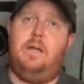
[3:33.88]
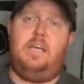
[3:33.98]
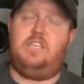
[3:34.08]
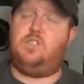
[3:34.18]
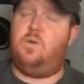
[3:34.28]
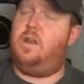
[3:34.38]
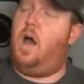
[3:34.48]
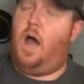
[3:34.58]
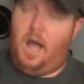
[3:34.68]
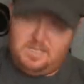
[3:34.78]
but he's doing
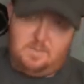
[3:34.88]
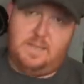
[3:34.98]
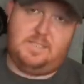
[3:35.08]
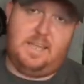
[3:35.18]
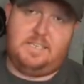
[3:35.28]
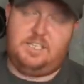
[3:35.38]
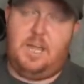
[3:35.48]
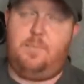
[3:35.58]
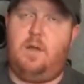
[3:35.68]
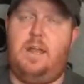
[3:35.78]
awesome things as NXT
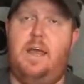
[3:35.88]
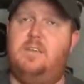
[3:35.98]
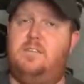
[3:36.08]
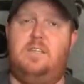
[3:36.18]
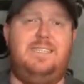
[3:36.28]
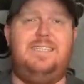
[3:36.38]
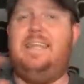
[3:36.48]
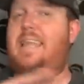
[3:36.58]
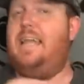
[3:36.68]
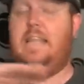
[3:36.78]
champion right now, so let's
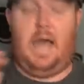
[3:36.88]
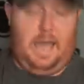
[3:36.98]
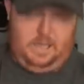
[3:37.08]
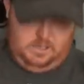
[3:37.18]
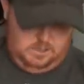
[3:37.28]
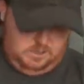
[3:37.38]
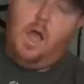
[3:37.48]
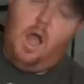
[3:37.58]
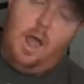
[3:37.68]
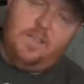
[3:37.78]
let that lie.
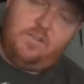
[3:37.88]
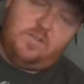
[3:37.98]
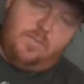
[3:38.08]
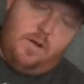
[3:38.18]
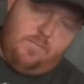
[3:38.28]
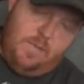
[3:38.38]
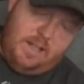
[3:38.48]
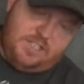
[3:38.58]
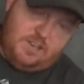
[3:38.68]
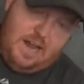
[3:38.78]
Alright, this one's from
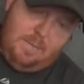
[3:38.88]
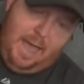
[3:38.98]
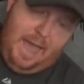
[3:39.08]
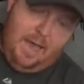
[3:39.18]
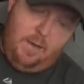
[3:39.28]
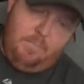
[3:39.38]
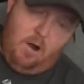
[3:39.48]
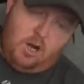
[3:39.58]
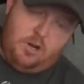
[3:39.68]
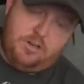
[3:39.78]
Instagram, at
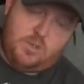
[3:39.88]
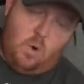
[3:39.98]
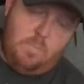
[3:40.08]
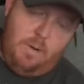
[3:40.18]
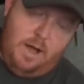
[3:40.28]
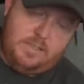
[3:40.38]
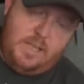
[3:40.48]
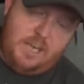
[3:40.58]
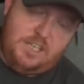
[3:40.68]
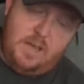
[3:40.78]
Mark_Bucks.
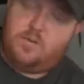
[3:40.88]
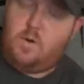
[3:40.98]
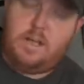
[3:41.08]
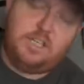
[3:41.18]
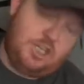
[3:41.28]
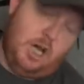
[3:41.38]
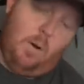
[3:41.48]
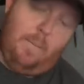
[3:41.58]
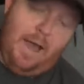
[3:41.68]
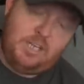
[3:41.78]
Hi Jeff, great
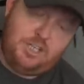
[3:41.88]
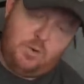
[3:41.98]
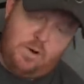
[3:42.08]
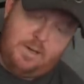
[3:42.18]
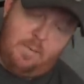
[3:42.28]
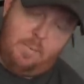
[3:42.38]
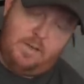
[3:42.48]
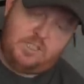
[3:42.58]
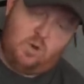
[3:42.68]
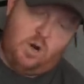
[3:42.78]
show. Imagine you were a
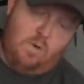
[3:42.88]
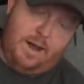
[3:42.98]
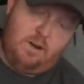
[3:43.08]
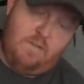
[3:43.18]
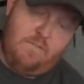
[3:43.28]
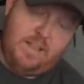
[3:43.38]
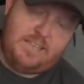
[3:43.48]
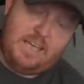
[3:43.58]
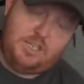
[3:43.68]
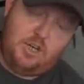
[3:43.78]
WWE story writer and
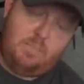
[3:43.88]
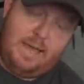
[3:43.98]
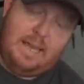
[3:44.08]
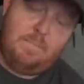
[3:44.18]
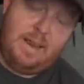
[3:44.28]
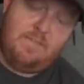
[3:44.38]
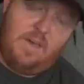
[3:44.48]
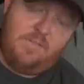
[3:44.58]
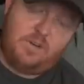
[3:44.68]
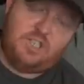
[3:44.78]
Vince asked you to plan the main
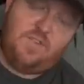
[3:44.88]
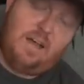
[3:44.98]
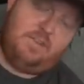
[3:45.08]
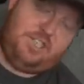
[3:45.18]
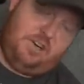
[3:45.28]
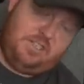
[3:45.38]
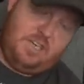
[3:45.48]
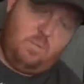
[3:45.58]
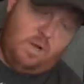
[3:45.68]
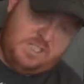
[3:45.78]
event for Survivor Series.
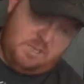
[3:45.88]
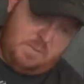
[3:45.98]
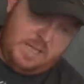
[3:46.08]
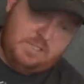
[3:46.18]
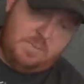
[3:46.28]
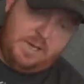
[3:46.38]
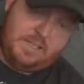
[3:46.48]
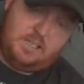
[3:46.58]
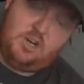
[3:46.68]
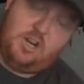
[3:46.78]
He wants to be as big
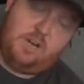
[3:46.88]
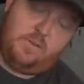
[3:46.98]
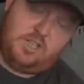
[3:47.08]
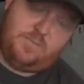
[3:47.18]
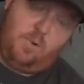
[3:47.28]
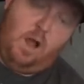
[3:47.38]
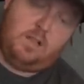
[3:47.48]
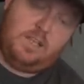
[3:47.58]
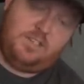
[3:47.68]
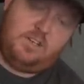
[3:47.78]
as Undertaker versus Brock
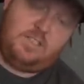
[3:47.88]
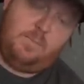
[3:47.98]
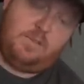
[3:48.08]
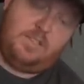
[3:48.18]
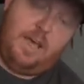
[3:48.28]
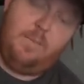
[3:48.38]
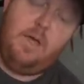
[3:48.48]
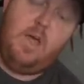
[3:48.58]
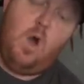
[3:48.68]
Lesnar at SummerSlam.